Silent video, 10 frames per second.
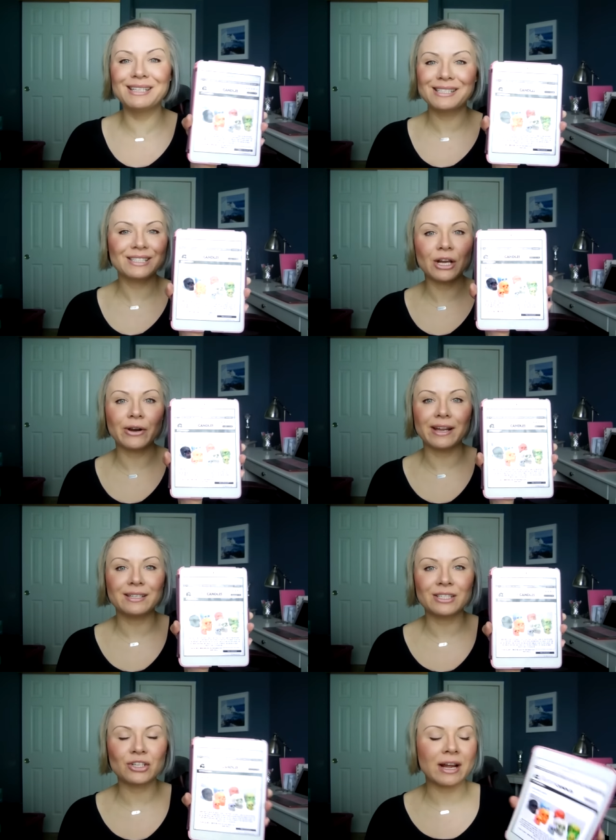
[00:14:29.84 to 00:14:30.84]
sorry
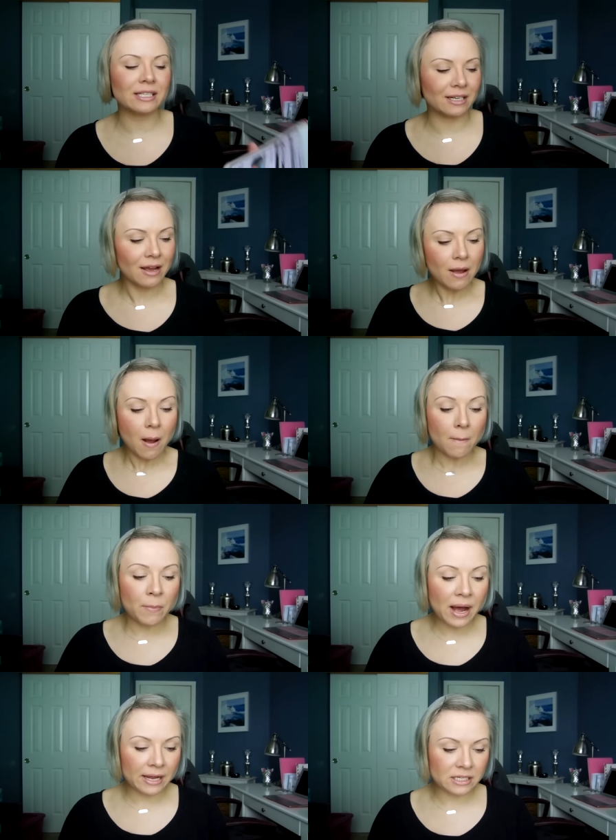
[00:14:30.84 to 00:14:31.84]
distracted
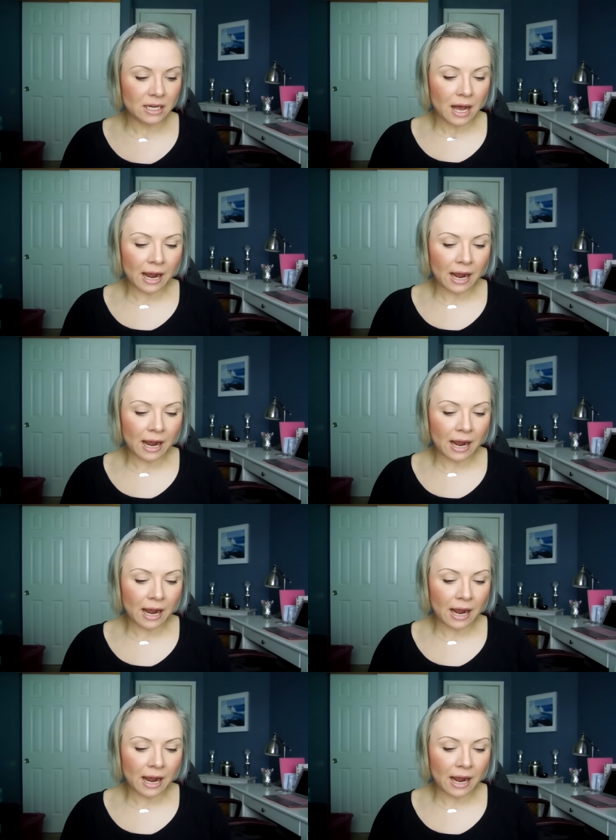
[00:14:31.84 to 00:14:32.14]
but